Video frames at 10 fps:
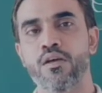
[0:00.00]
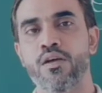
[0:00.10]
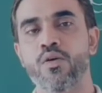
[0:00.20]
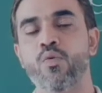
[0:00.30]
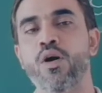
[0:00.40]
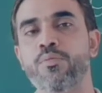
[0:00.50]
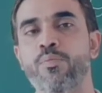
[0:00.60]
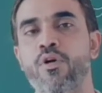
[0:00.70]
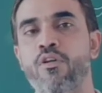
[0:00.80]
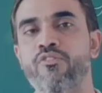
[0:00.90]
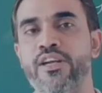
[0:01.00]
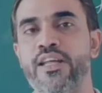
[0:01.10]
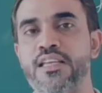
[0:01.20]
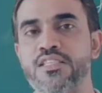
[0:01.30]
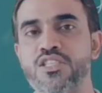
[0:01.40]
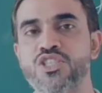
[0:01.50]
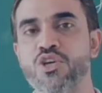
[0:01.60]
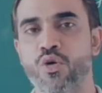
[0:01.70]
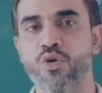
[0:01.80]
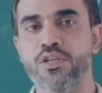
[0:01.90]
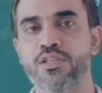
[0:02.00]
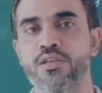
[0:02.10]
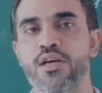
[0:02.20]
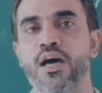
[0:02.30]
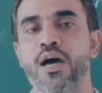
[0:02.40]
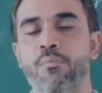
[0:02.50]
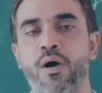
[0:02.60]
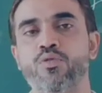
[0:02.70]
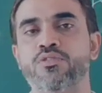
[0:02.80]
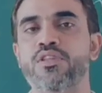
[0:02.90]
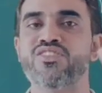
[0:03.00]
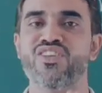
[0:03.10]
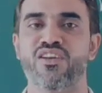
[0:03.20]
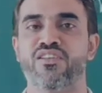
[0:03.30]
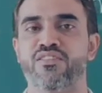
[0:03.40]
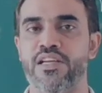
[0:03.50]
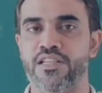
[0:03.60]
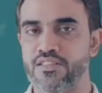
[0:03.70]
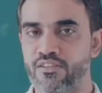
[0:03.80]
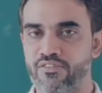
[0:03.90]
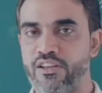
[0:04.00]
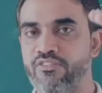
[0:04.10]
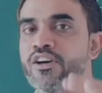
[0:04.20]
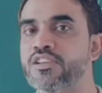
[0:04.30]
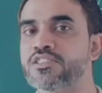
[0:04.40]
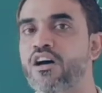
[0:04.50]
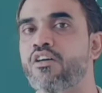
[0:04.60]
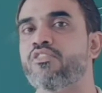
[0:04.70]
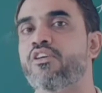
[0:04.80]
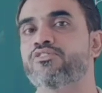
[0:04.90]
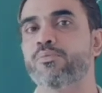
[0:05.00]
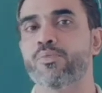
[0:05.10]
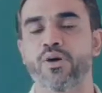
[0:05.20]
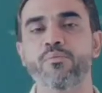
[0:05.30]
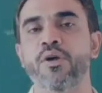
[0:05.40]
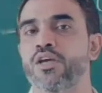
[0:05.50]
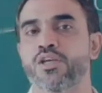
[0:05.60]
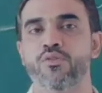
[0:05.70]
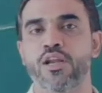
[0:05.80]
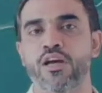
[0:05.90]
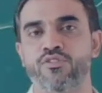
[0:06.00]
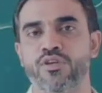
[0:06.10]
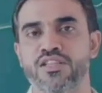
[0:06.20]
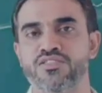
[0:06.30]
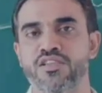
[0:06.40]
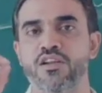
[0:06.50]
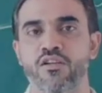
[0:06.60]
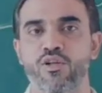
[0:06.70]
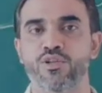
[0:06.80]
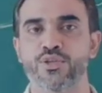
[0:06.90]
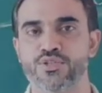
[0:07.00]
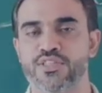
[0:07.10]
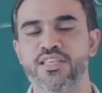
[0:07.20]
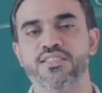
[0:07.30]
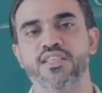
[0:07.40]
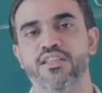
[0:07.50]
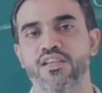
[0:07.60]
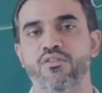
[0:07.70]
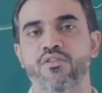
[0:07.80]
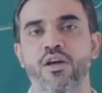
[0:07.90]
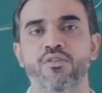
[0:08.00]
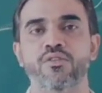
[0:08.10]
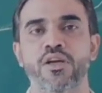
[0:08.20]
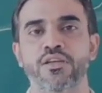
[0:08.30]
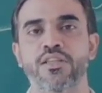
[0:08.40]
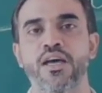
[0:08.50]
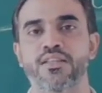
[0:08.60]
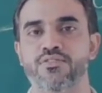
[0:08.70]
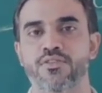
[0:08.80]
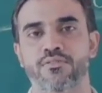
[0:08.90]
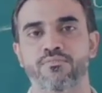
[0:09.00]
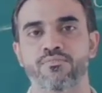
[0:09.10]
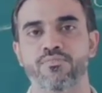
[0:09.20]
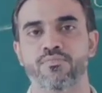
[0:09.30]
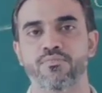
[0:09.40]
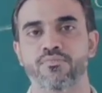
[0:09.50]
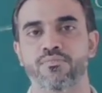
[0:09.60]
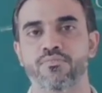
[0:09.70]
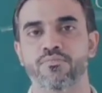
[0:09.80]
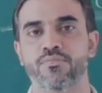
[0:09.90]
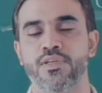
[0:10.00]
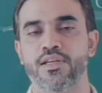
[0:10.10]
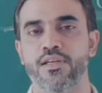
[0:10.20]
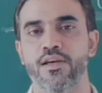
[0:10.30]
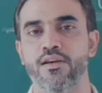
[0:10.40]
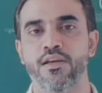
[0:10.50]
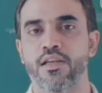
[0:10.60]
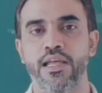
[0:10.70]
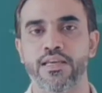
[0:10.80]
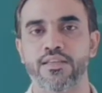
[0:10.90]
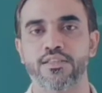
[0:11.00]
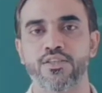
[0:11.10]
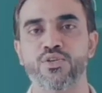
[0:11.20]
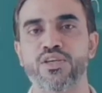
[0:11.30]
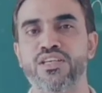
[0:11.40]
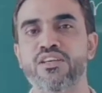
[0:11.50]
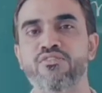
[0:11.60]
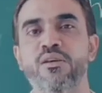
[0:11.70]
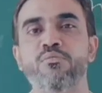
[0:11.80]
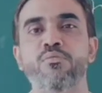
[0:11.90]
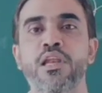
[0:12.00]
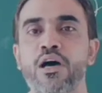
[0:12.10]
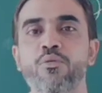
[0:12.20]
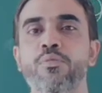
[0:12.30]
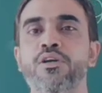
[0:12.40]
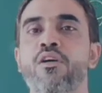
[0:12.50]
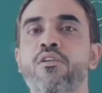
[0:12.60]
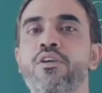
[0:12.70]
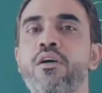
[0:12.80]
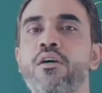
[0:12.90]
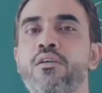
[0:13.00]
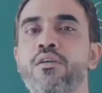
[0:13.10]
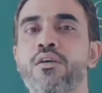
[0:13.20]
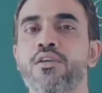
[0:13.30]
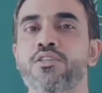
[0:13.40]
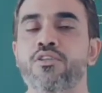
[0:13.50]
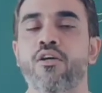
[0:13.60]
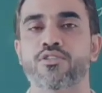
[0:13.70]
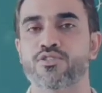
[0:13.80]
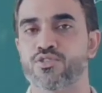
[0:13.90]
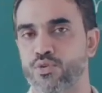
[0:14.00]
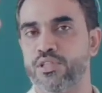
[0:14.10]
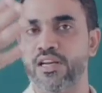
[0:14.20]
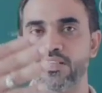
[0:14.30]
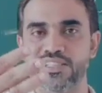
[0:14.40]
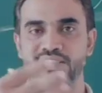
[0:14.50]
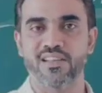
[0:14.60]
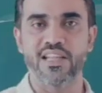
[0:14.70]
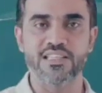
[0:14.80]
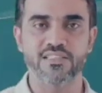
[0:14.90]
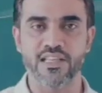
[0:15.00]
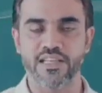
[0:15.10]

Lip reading: what prophet has told about the children. That is the very first half of the poem. You will have to consider all those things, and then you will have to write the answer. Clear? Like you can give them love but not your thoughts. So there are certain lines that he